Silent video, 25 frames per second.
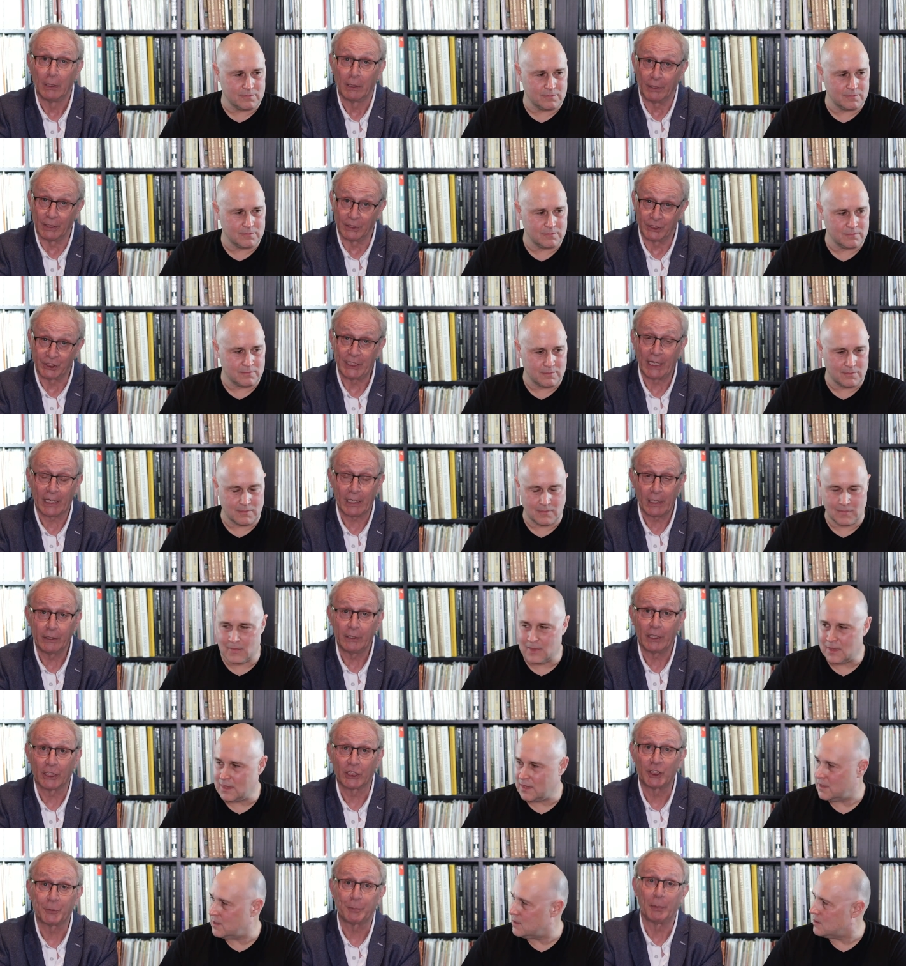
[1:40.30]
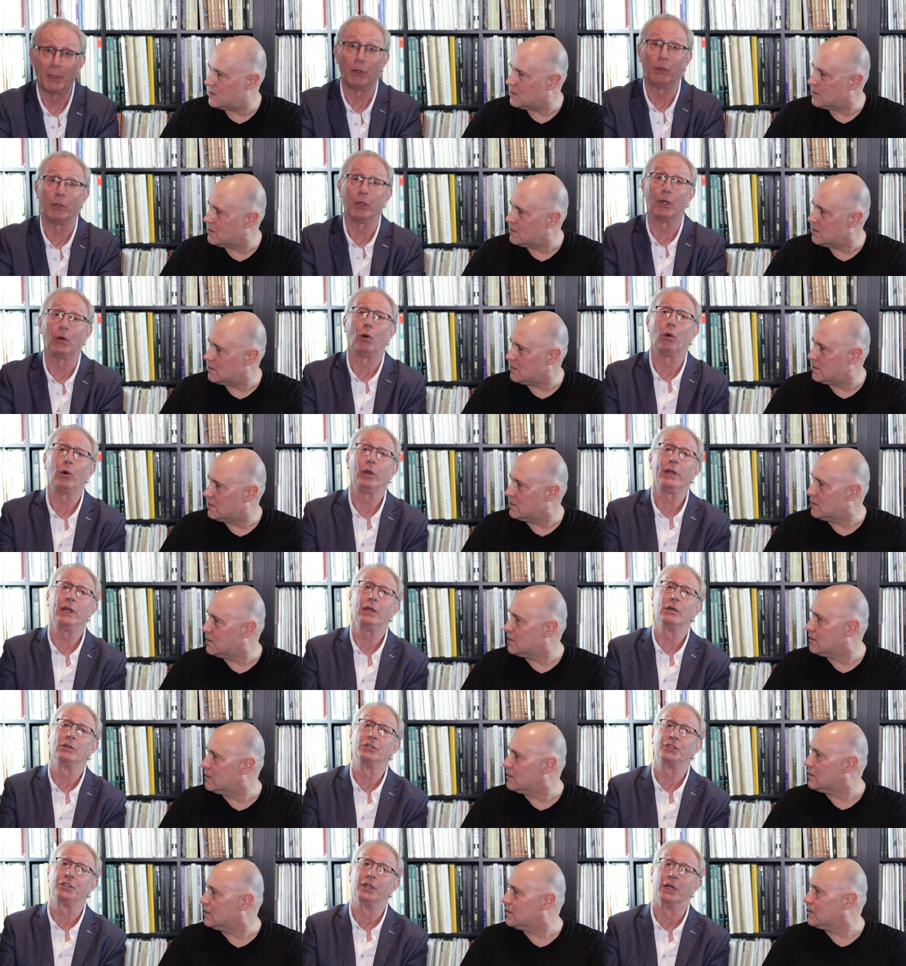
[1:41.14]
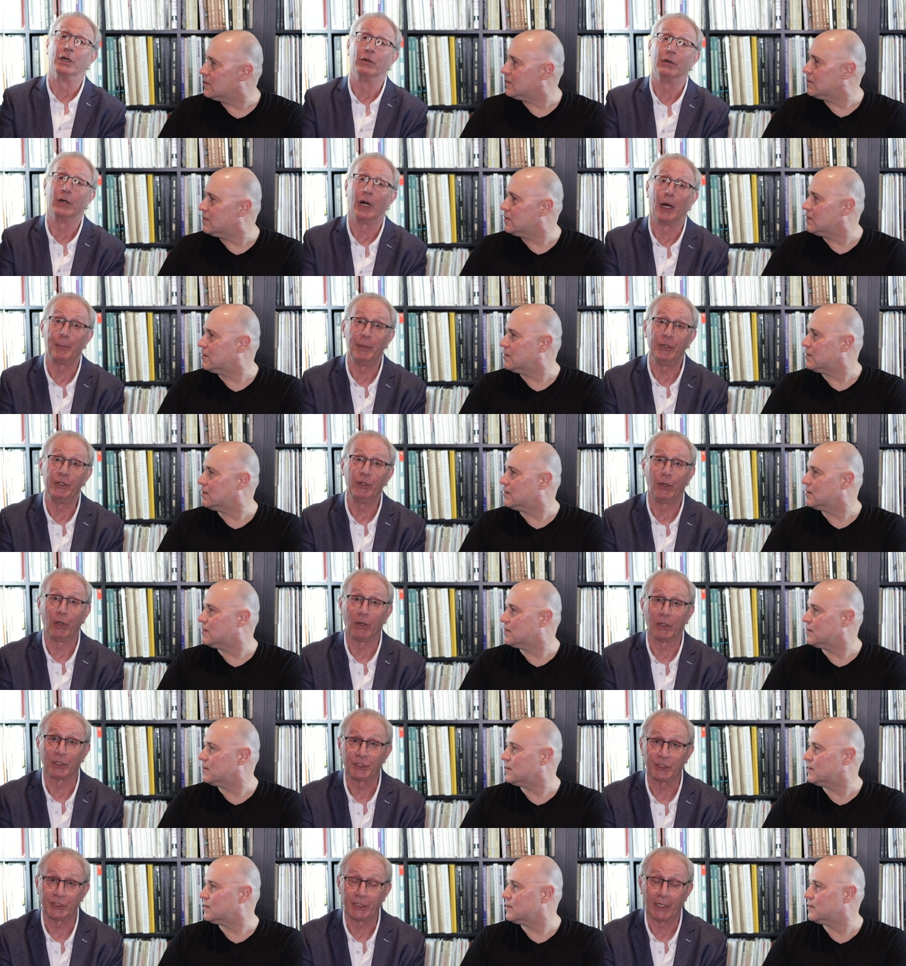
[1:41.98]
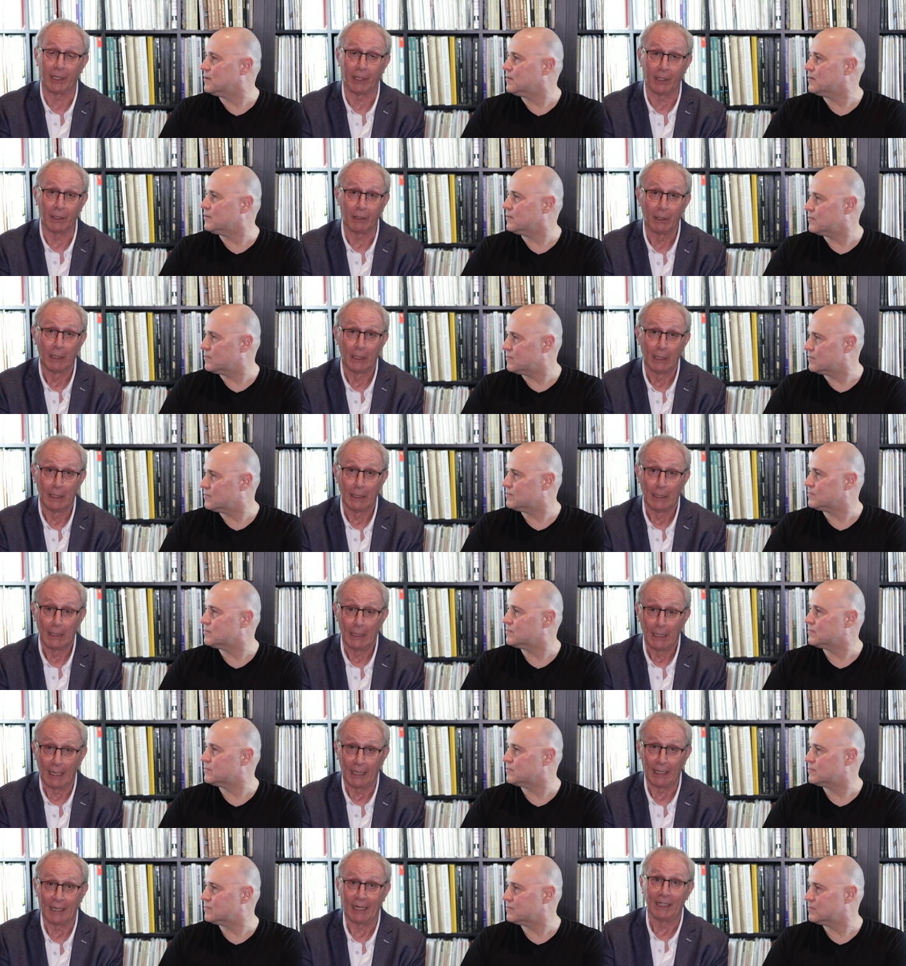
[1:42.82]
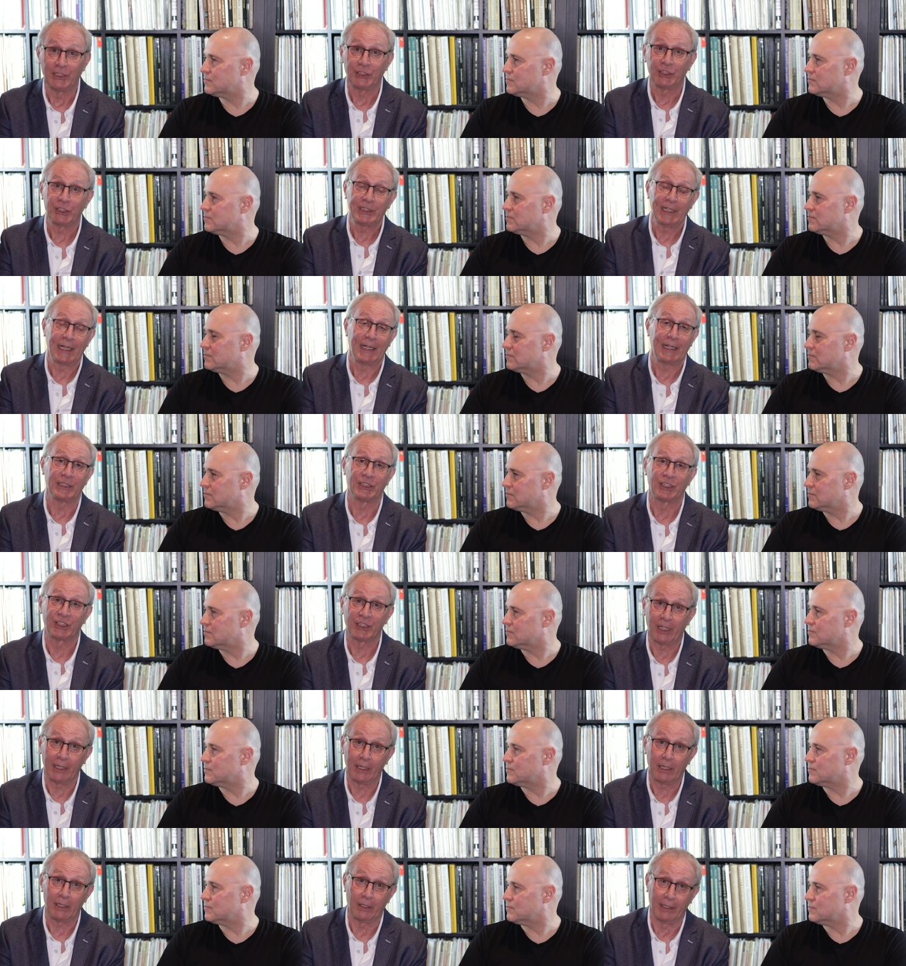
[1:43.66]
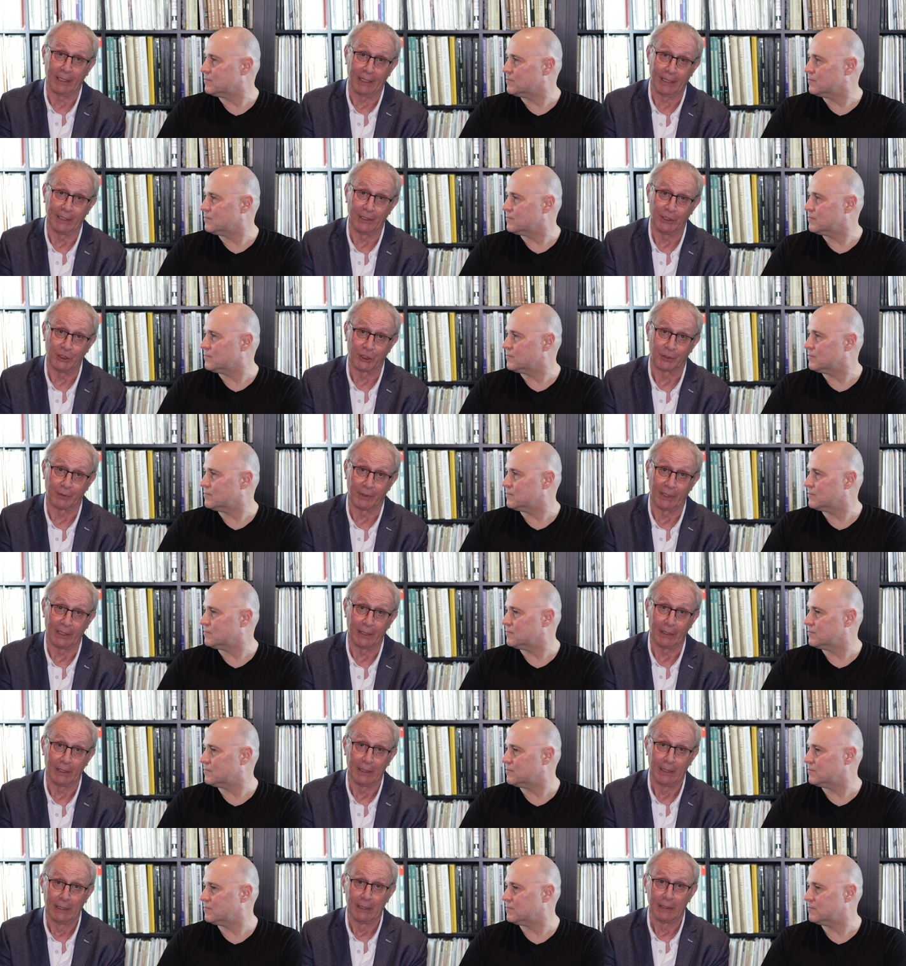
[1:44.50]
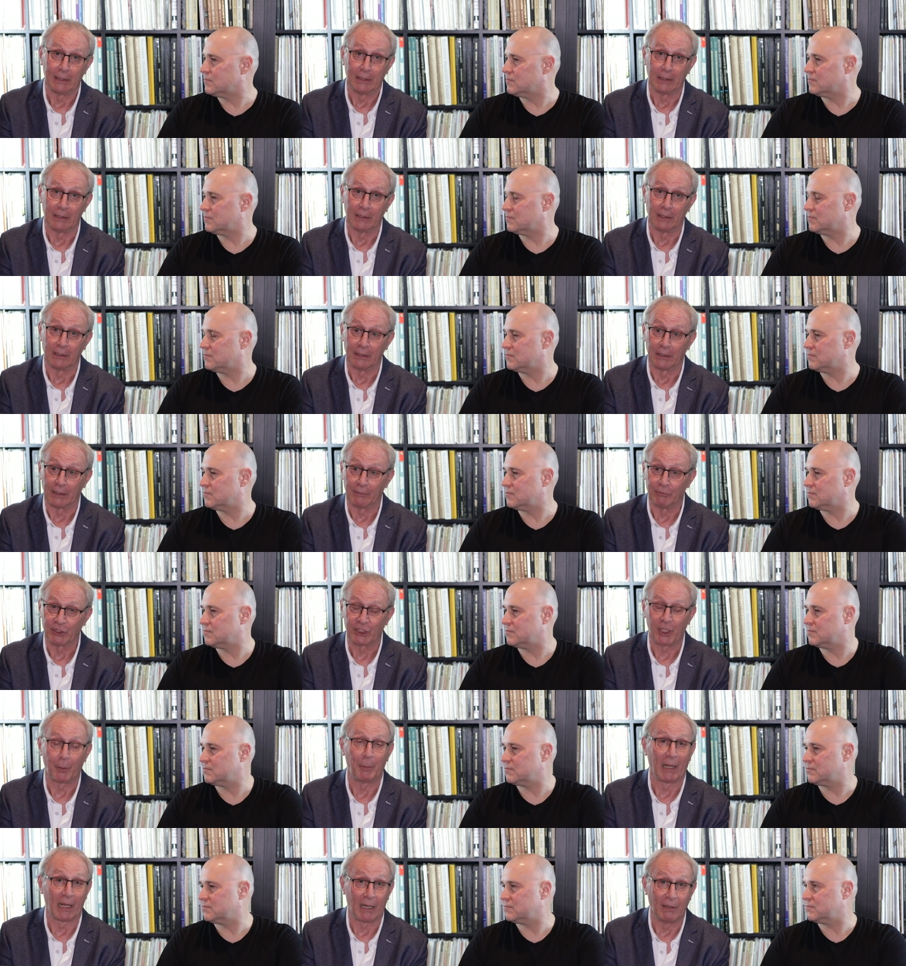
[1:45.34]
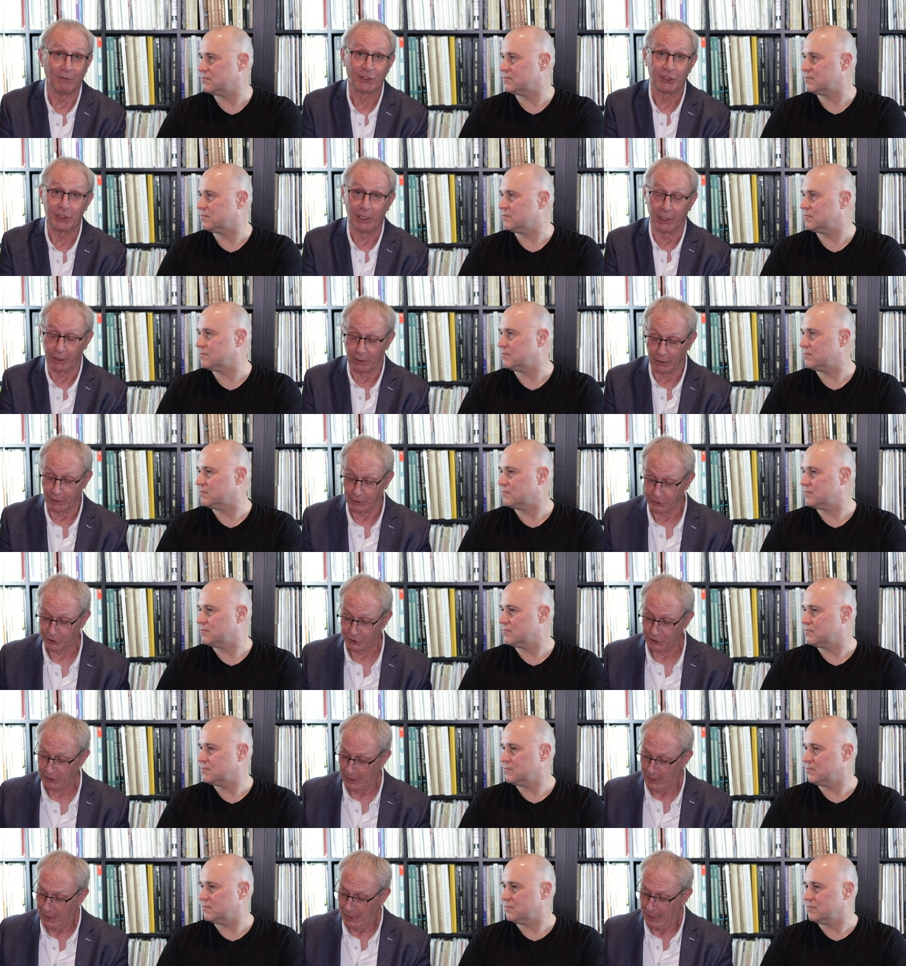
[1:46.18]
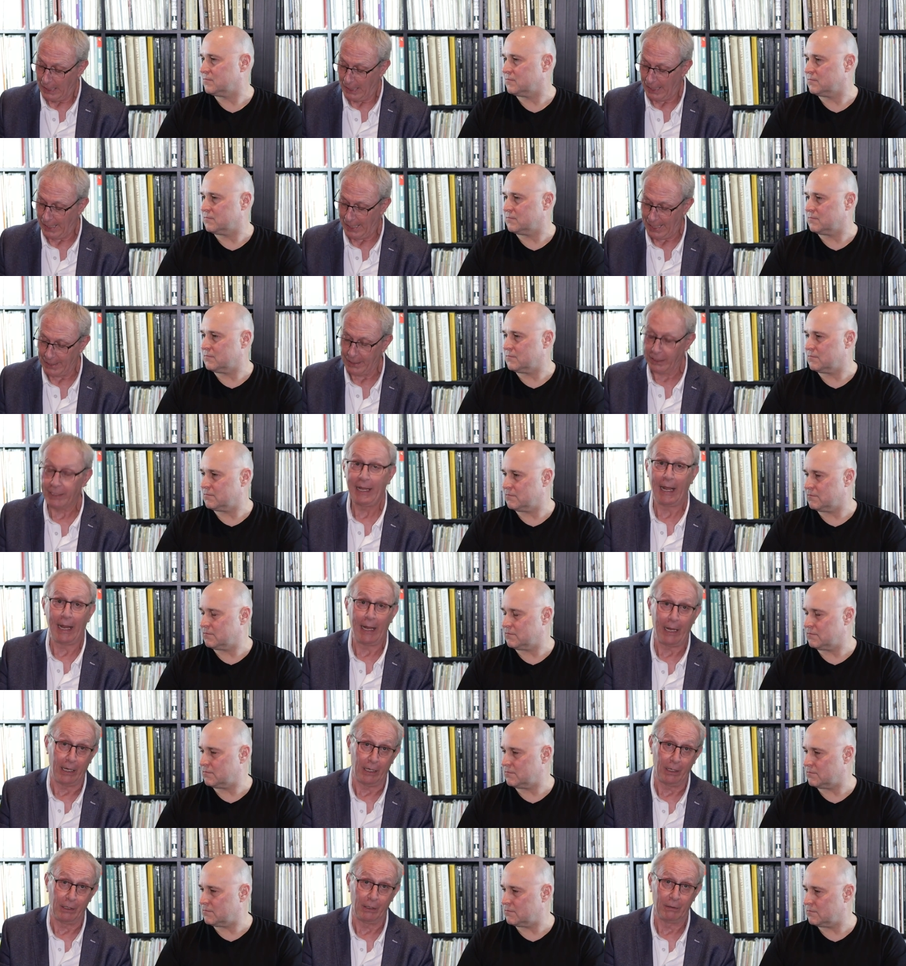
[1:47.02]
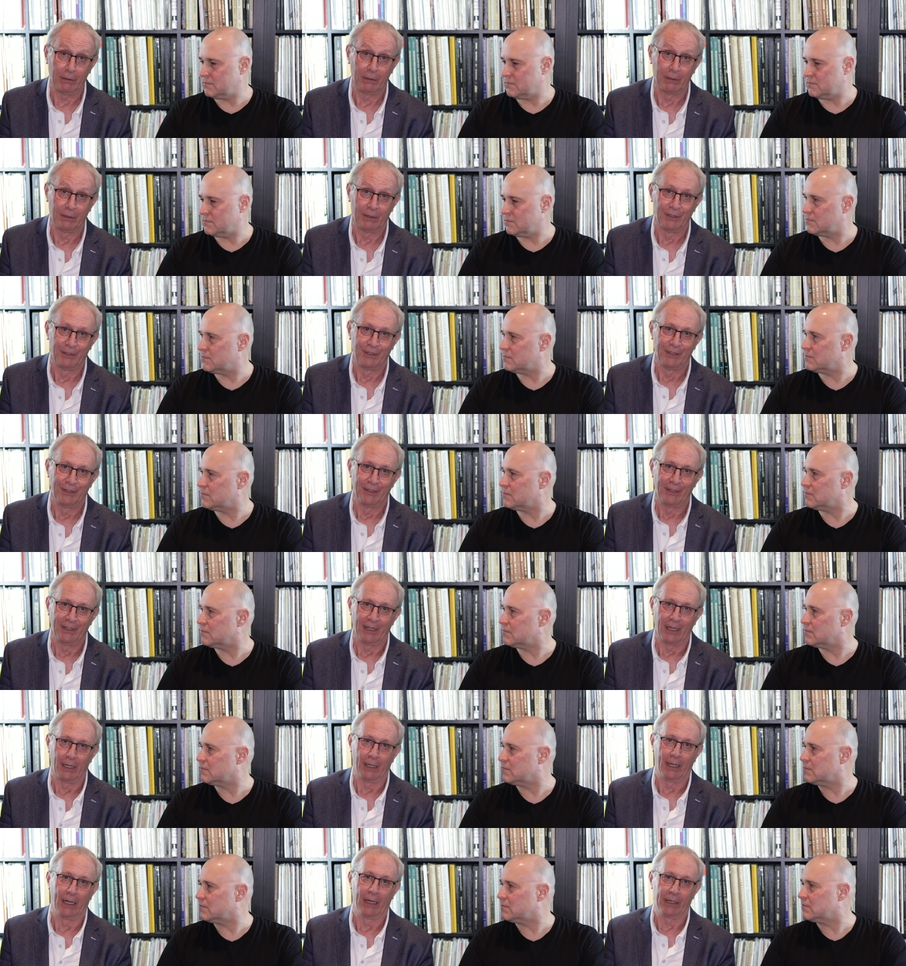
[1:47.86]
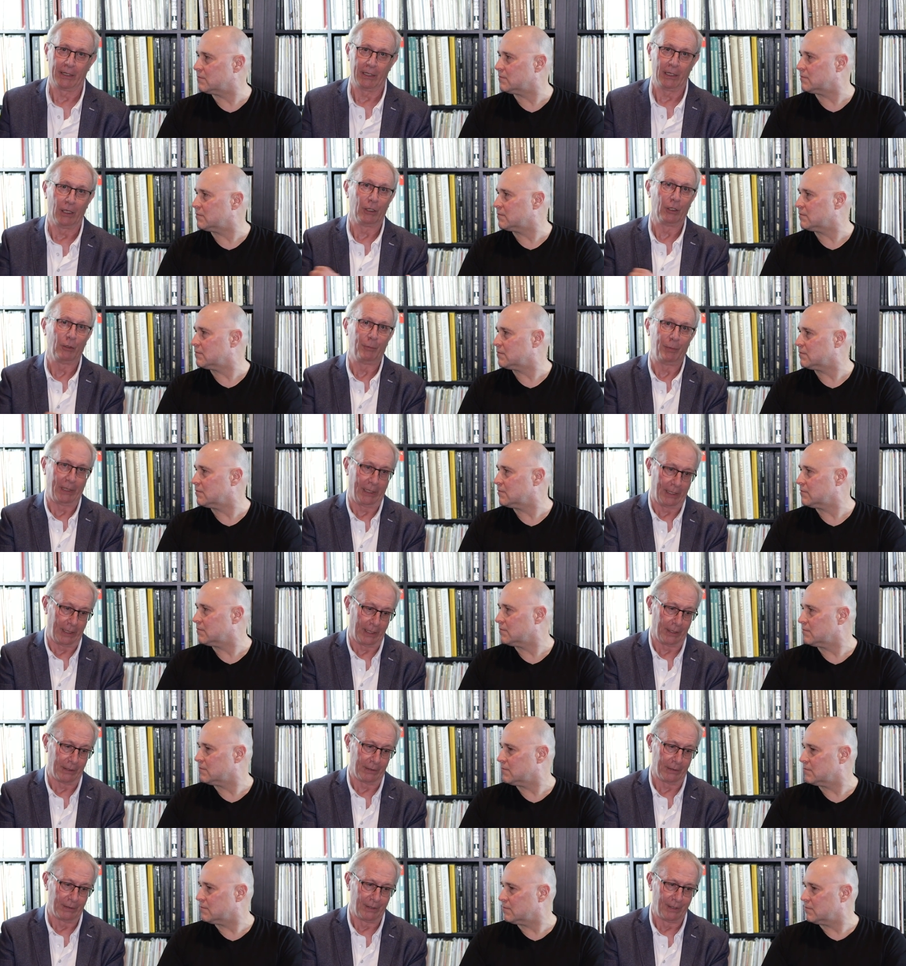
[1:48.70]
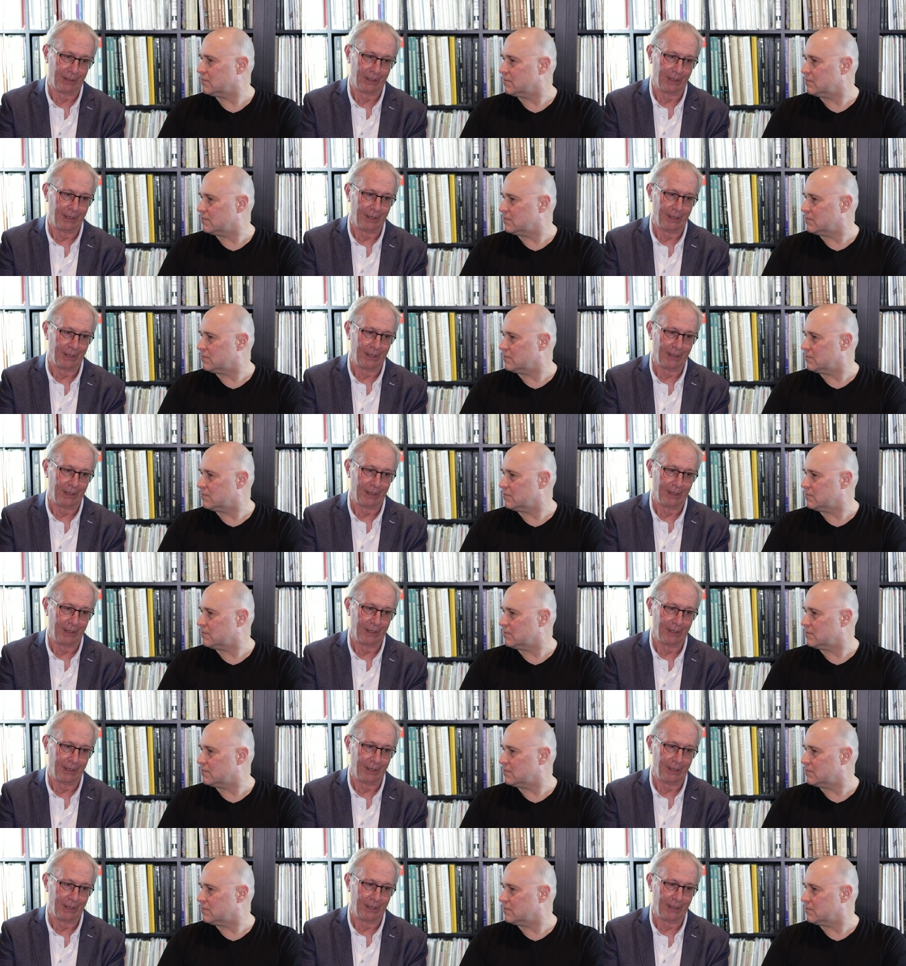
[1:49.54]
Speaker 1: the second Expona audio show up in New York City, and I just had a cycling injury. Uh, I was a competitive cyclist. I had a cane. I had a yellow pad.